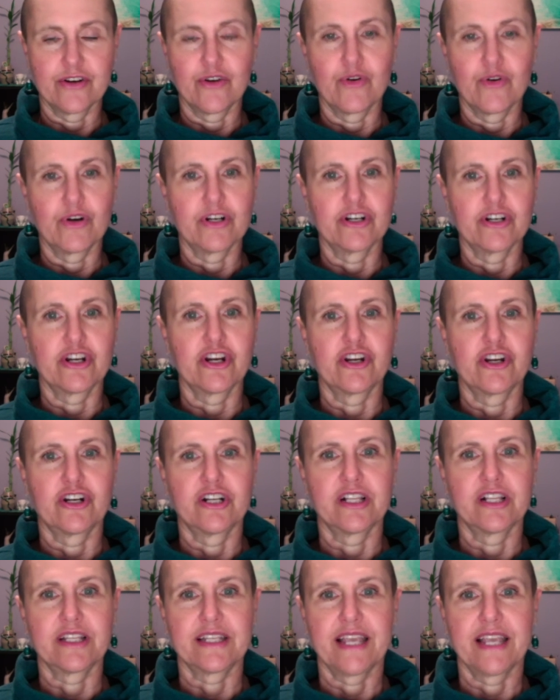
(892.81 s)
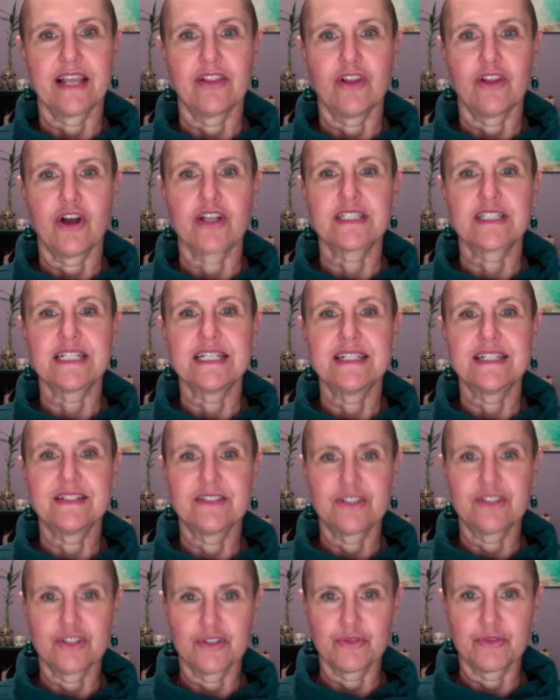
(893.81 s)
or you're going to get locked
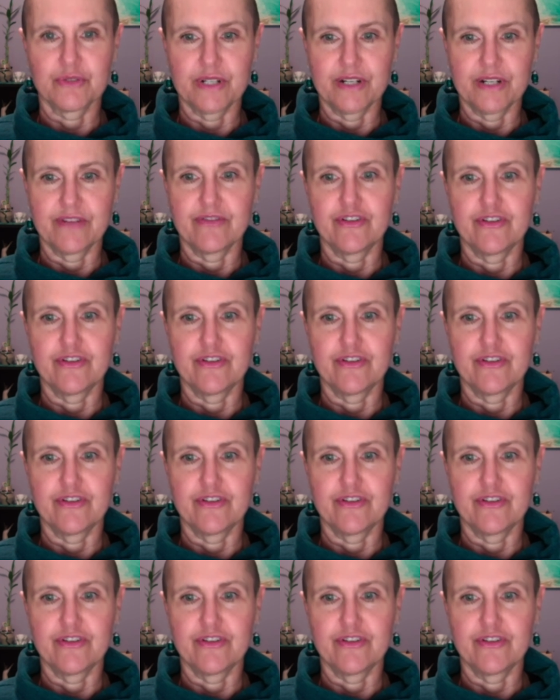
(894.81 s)
into grief,